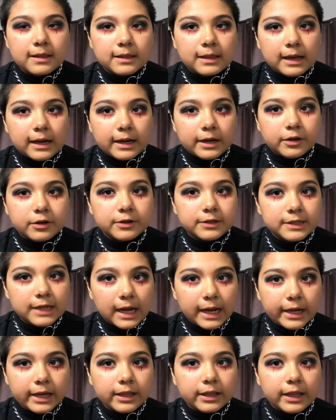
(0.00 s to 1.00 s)
that I could
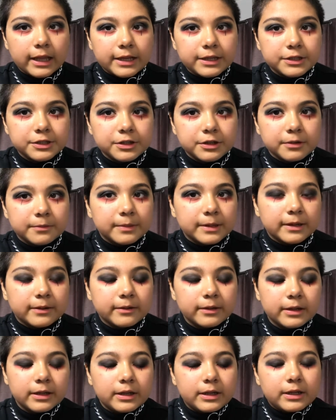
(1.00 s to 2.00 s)
dye it last year, but
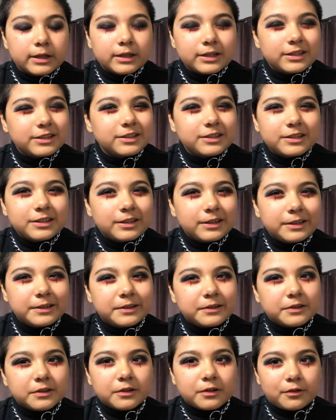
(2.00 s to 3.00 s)
she
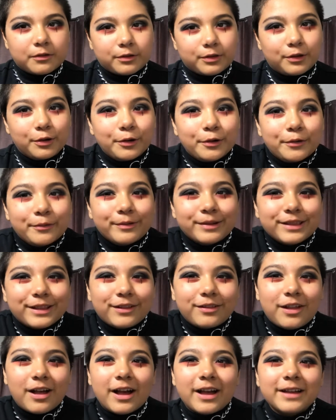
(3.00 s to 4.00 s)
doesn't go through it with a
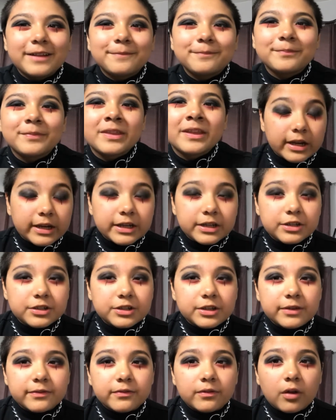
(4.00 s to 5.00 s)
lot. I didn't
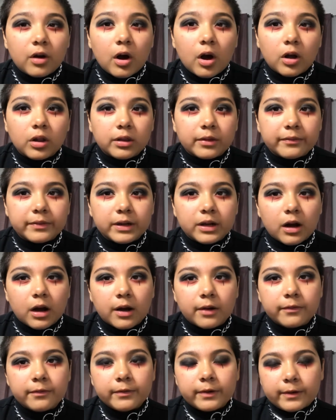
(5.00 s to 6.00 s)
shave all of it
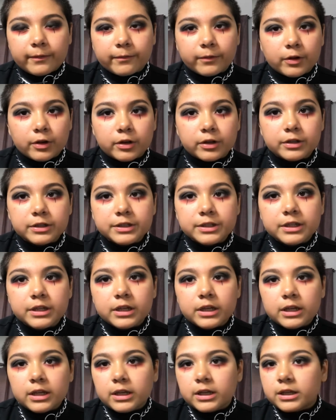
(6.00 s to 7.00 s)
off at first,
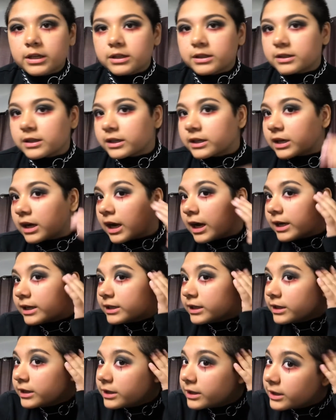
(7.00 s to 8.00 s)
because like I
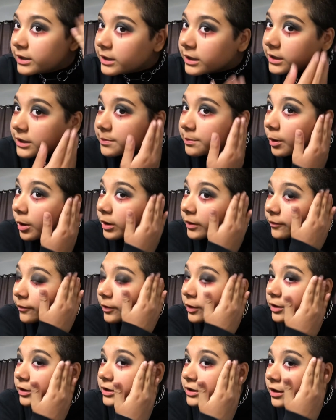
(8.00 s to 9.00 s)
did this part
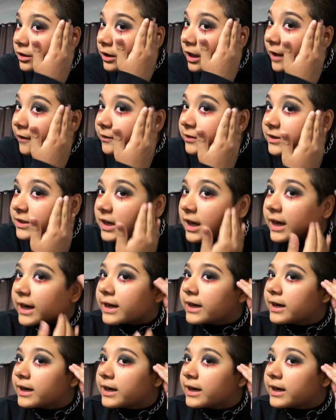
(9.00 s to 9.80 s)
first, the left side.